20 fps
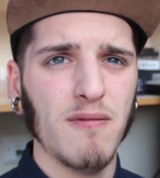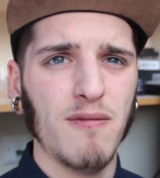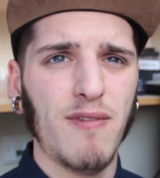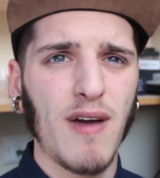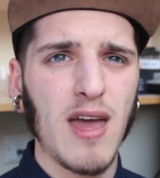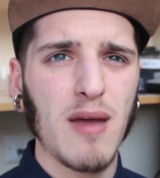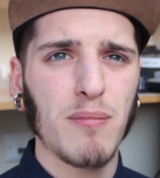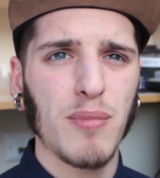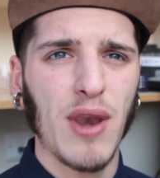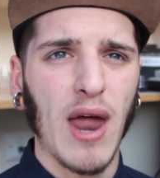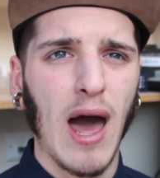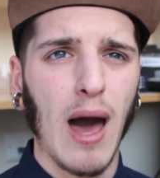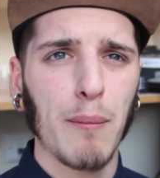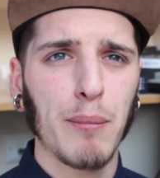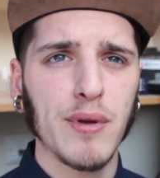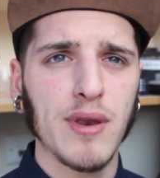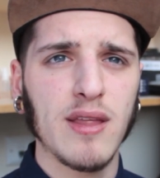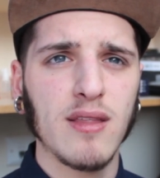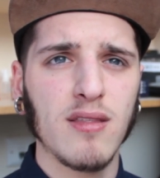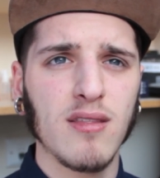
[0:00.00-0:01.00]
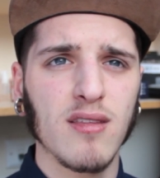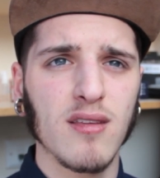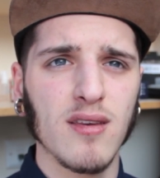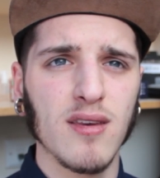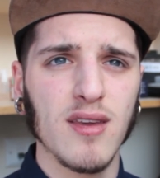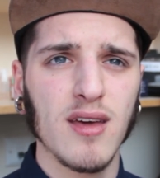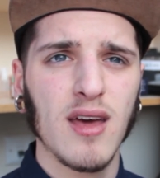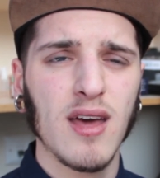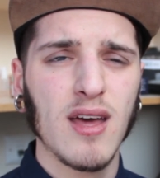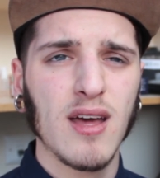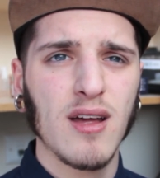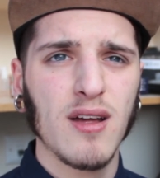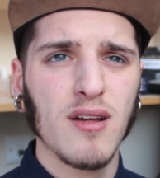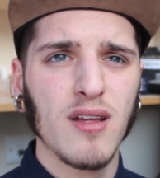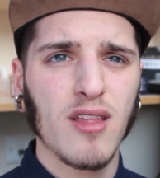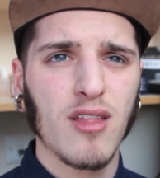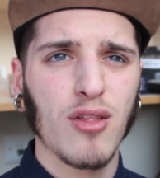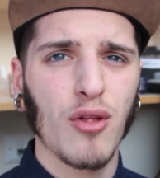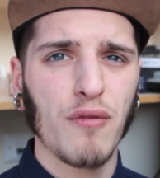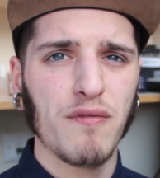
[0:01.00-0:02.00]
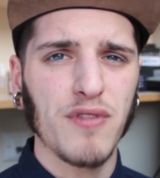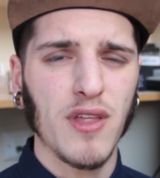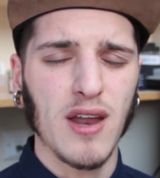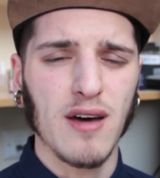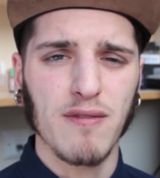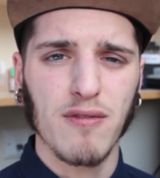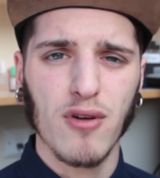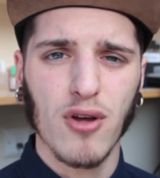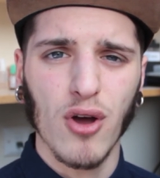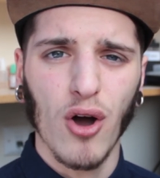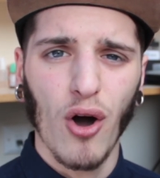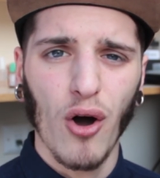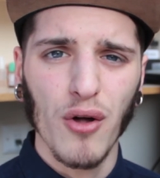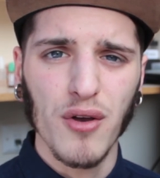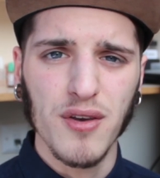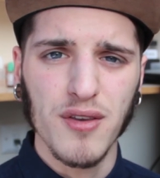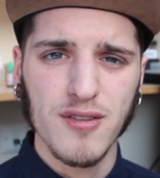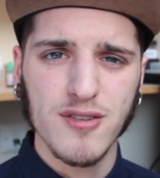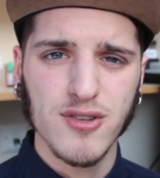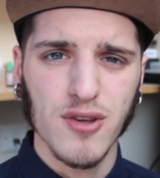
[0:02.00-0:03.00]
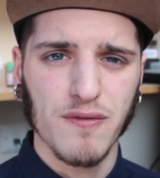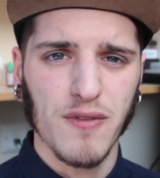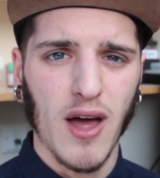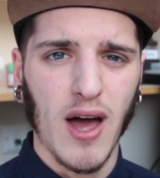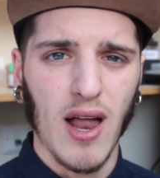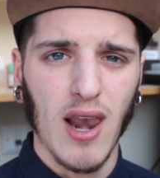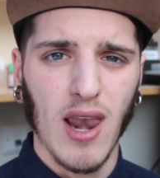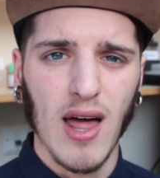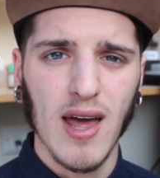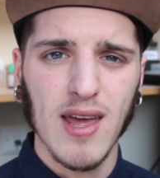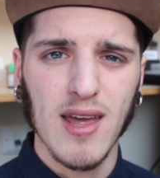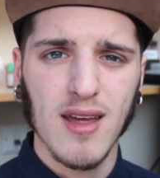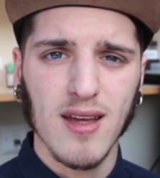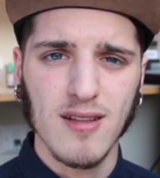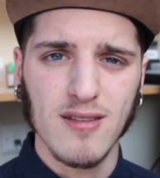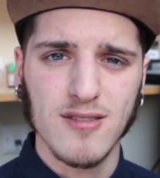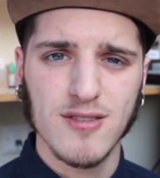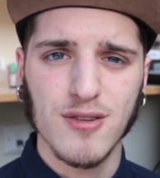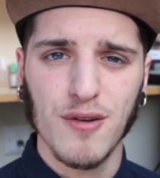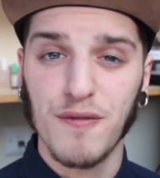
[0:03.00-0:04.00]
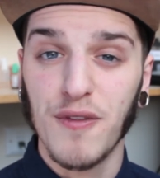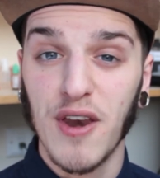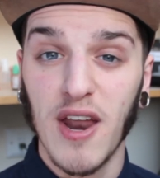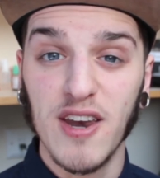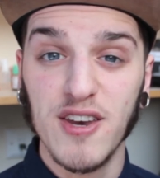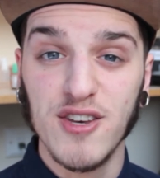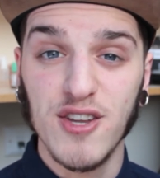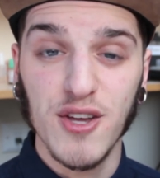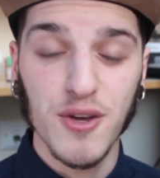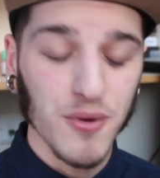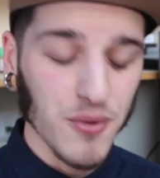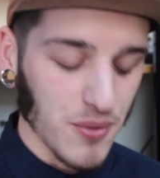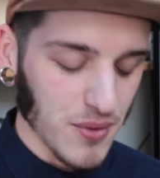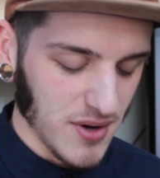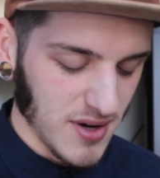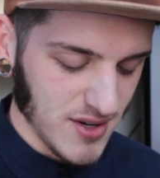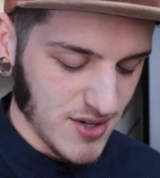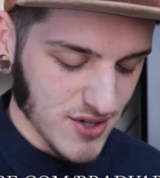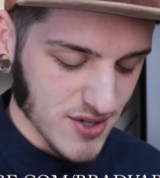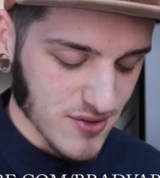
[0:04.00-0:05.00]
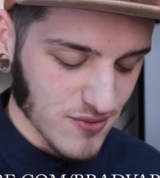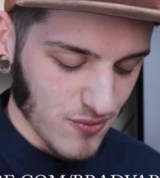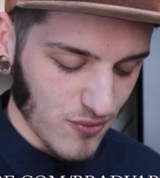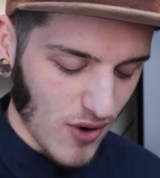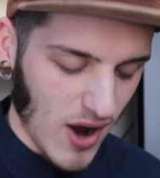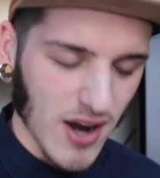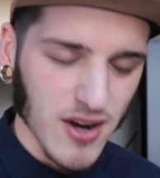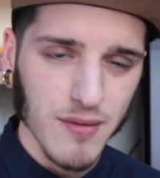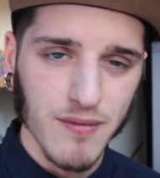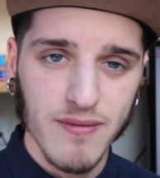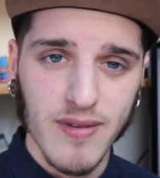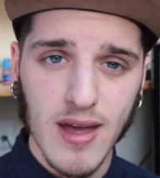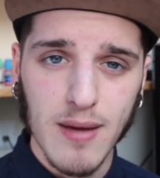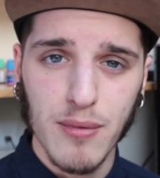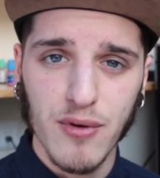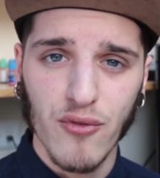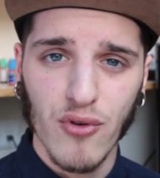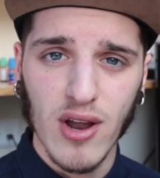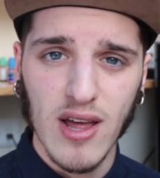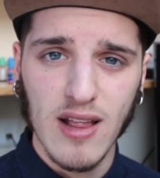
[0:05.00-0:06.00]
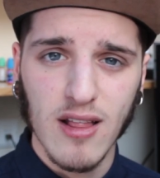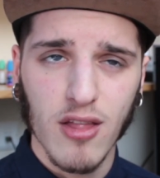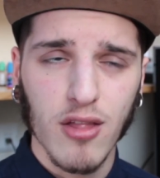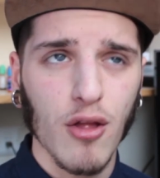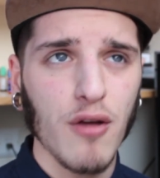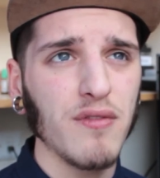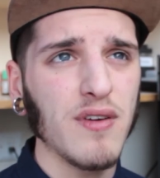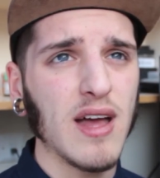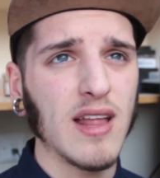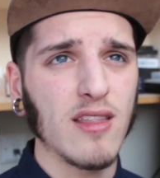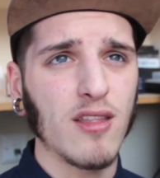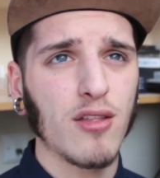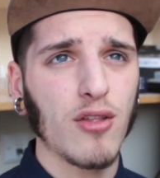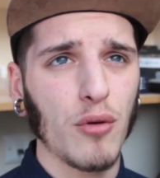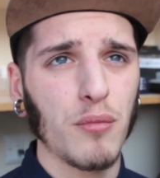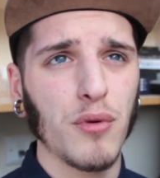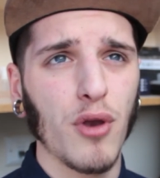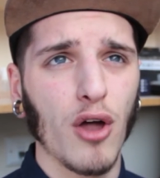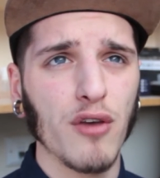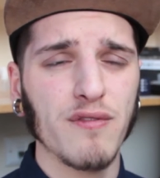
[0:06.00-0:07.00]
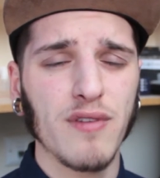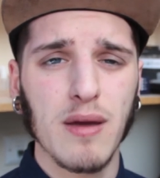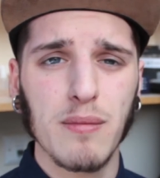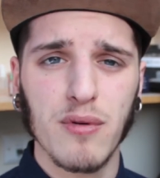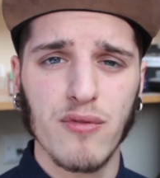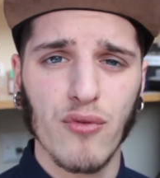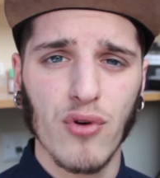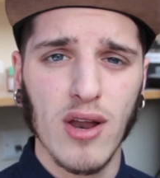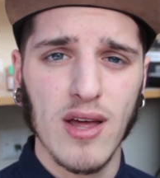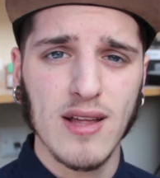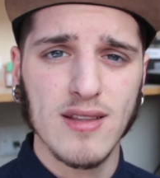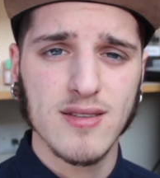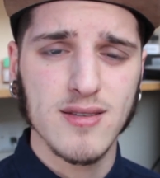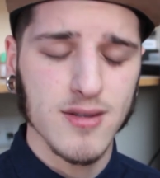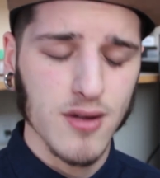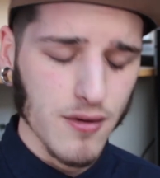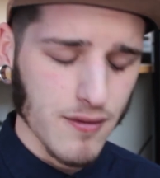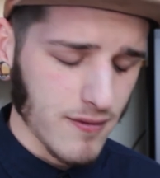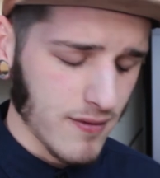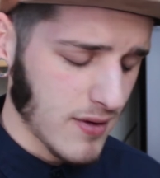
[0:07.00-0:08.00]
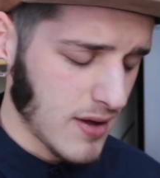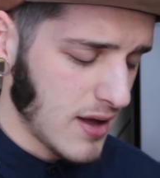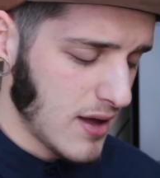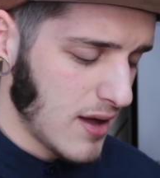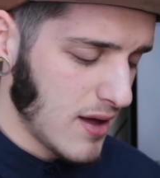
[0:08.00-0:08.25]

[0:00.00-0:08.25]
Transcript: vape and happenings and stuff that I've got and stuff that I like and stuff that I do, and just random vaping related stuff and some non-vaping related stuff.